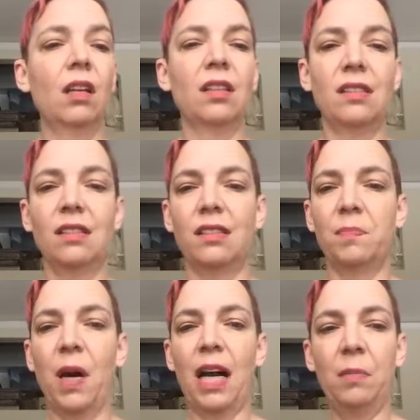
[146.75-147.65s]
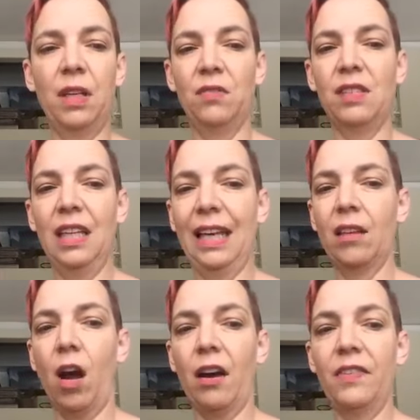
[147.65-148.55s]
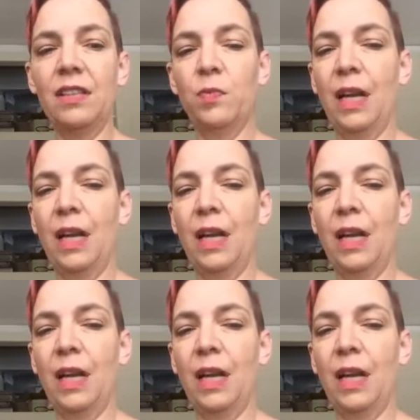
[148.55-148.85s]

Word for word: This is behind me, you see like the office.